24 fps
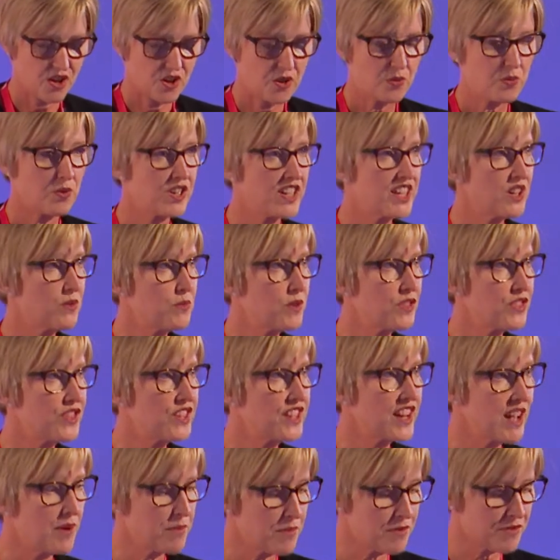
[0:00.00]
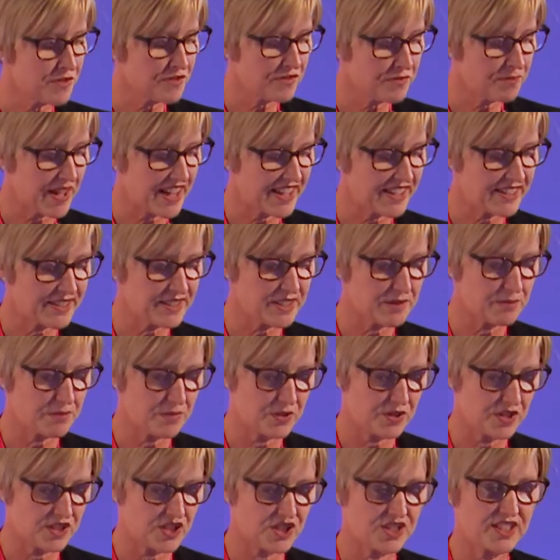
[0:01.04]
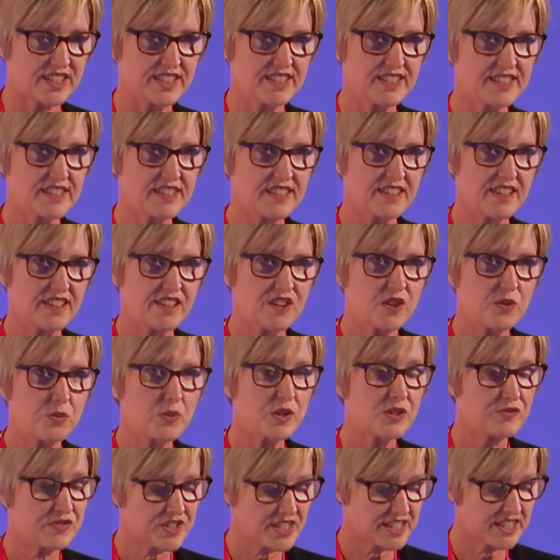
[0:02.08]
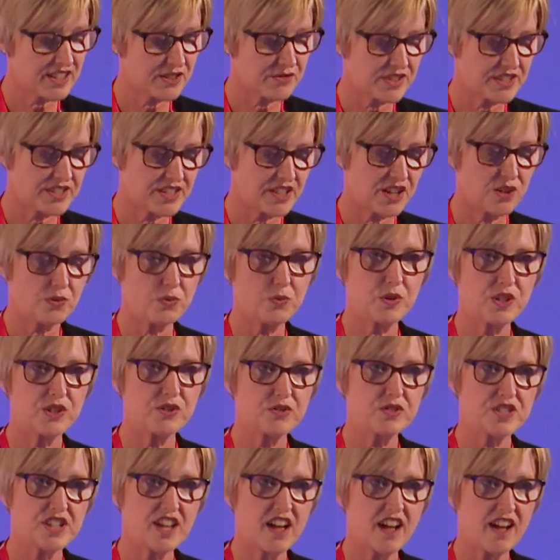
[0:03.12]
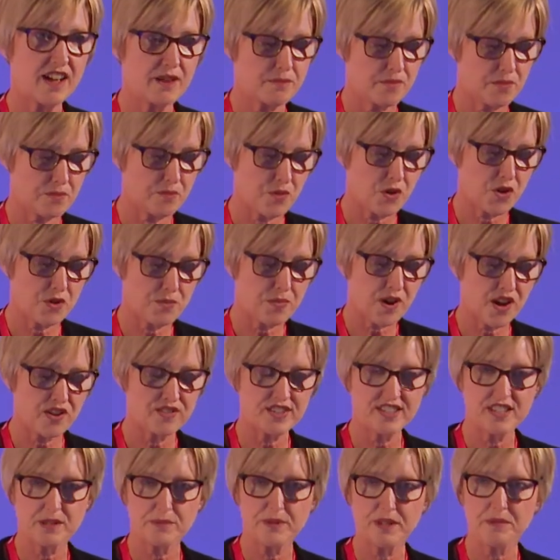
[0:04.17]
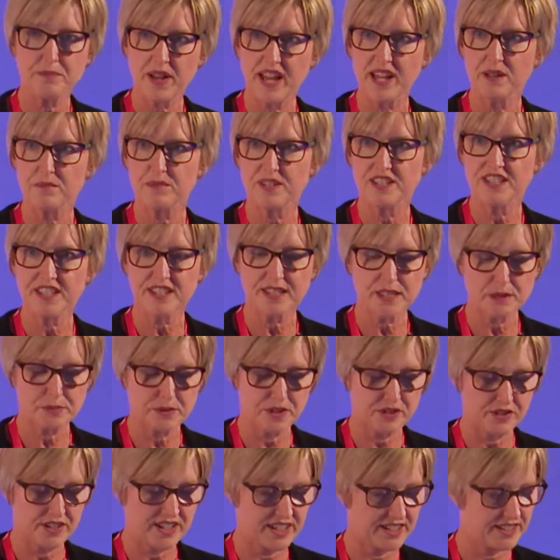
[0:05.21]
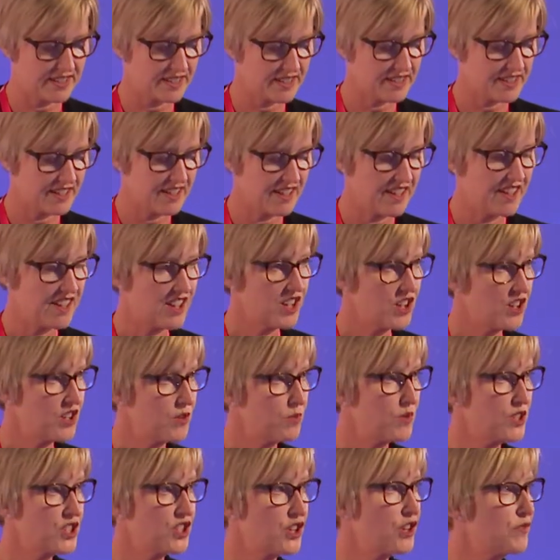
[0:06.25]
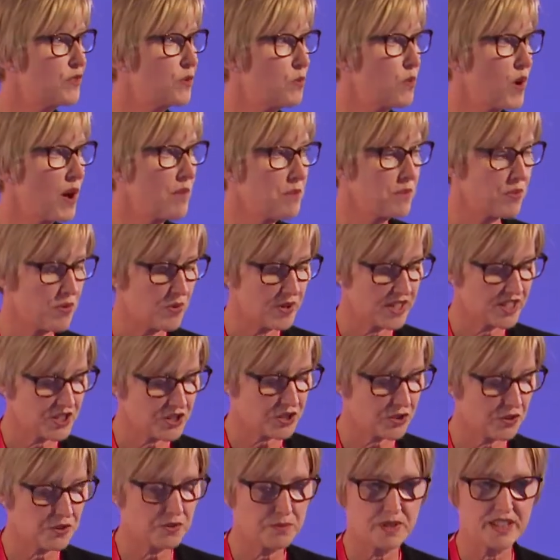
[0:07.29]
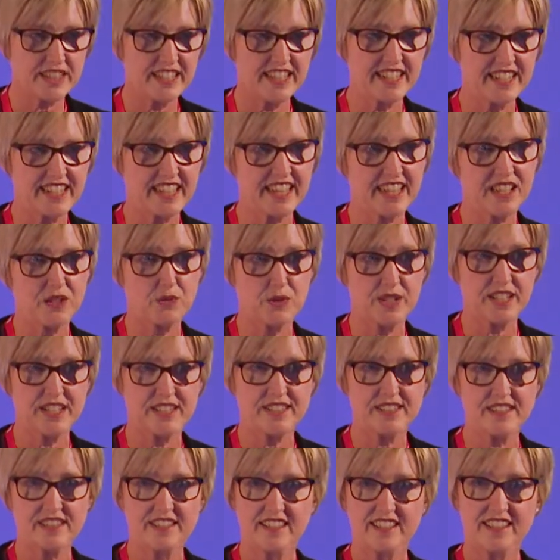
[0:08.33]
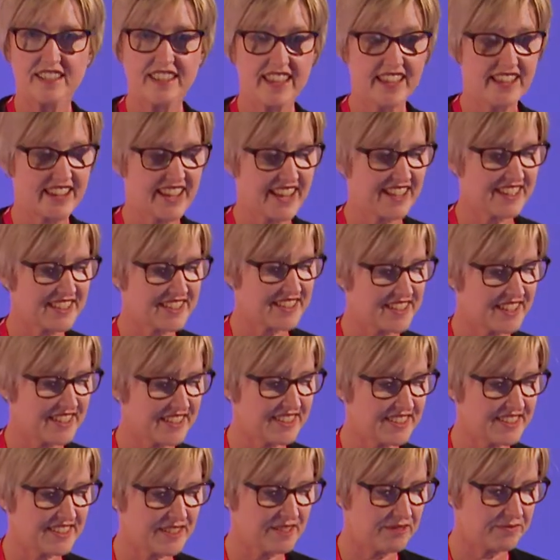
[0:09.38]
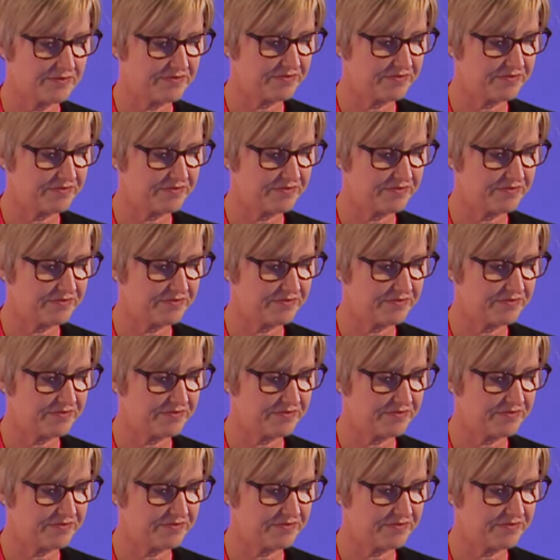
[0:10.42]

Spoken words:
Working with a number of banks and merchants, we've delivered a real-time mobile debit payment experience which over 1.2 million Kiwis can access.